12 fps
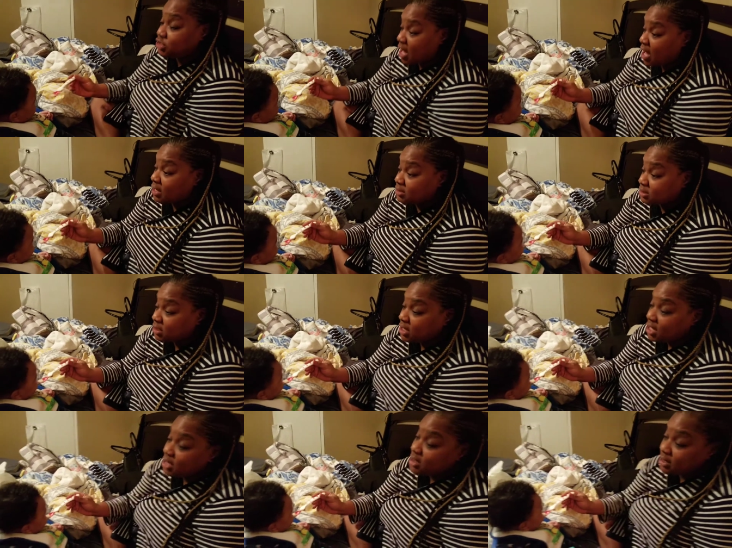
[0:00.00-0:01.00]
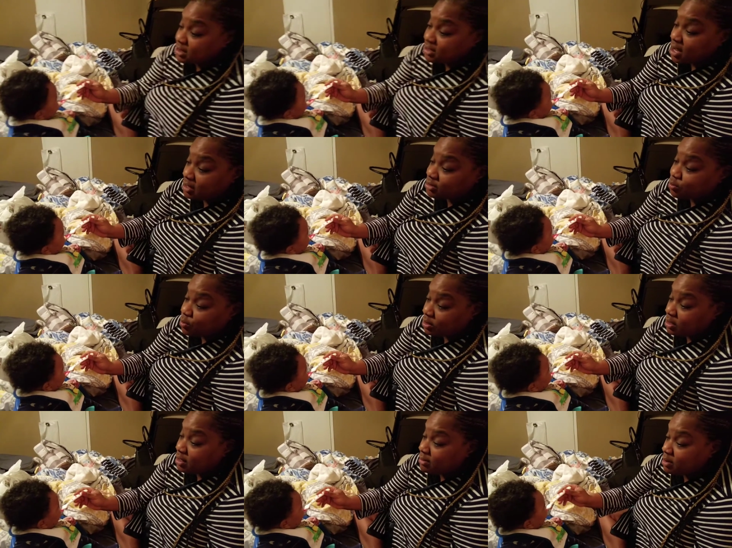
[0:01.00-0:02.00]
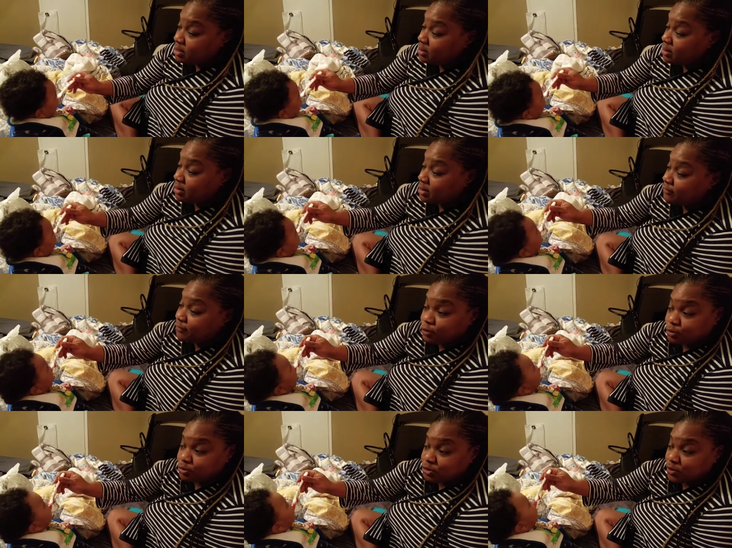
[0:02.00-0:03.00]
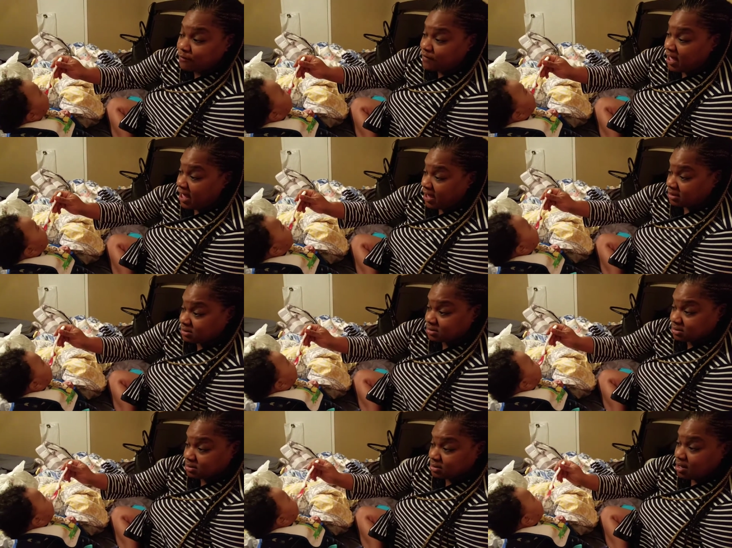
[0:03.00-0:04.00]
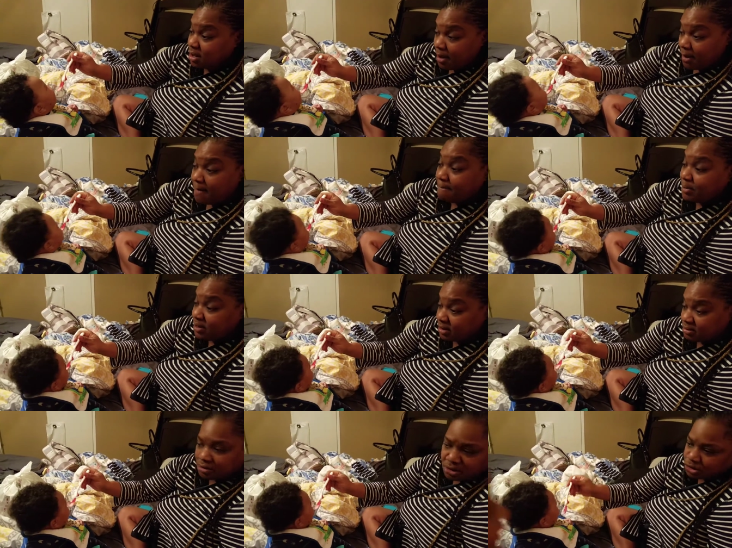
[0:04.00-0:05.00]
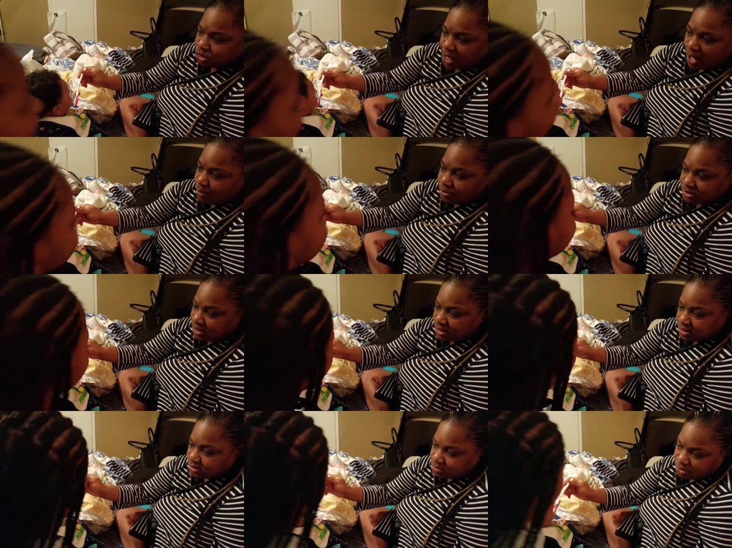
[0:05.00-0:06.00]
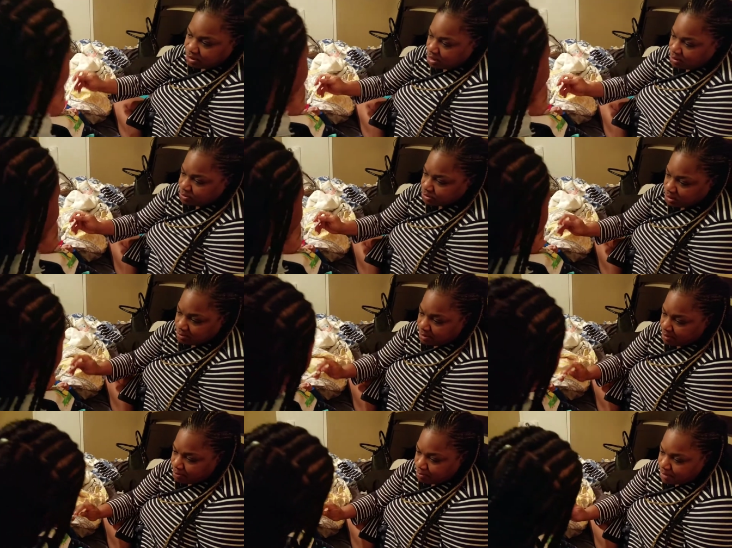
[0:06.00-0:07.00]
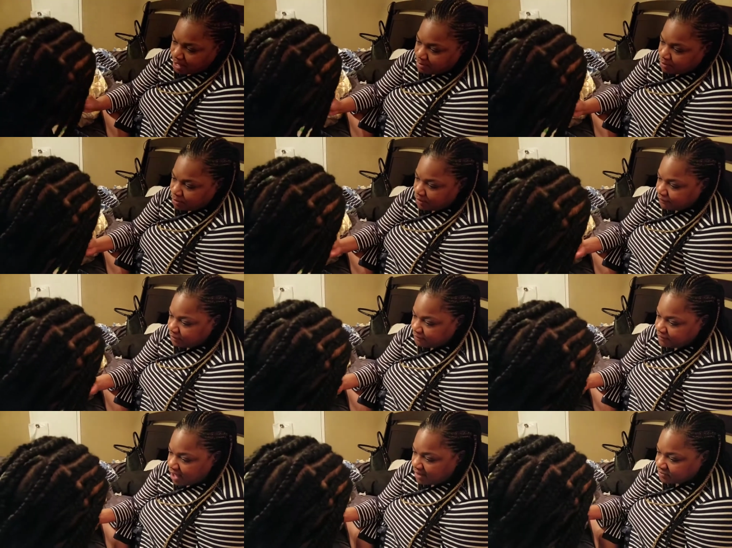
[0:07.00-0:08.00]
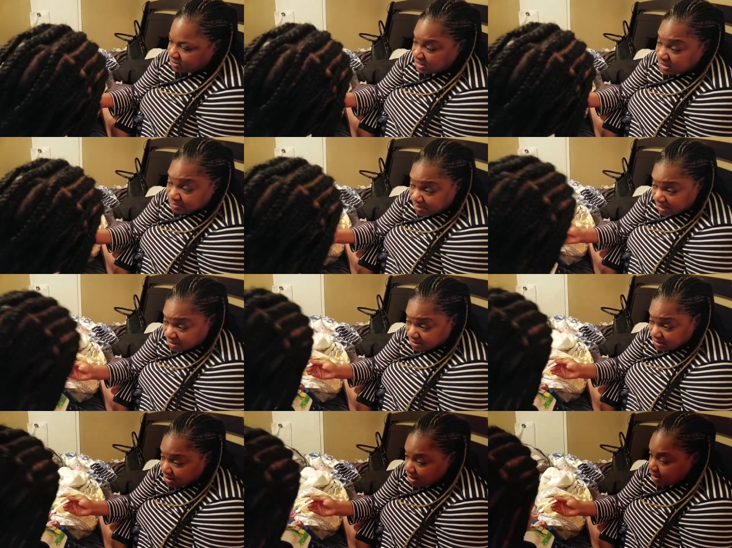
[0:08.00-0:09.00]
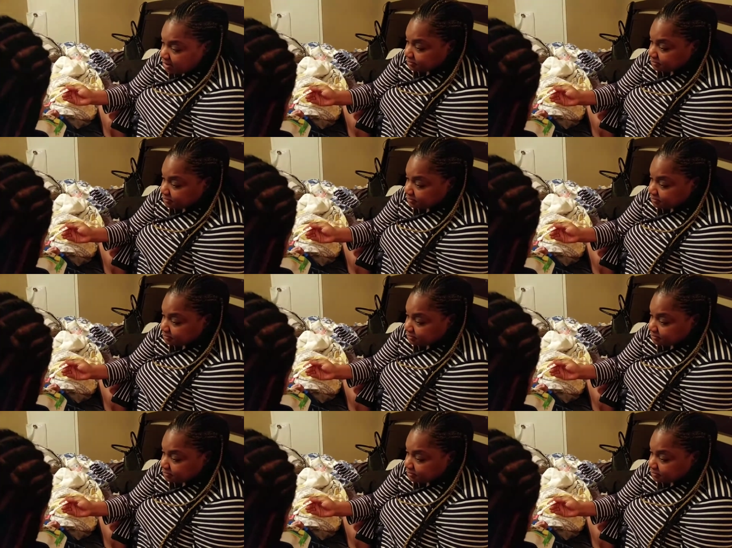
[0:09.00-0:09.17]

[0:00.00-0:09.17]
shocked that the doctor wanted him on uh, food so fast. But because I was thinking, you know, it was going to be maybe roughly five, six months.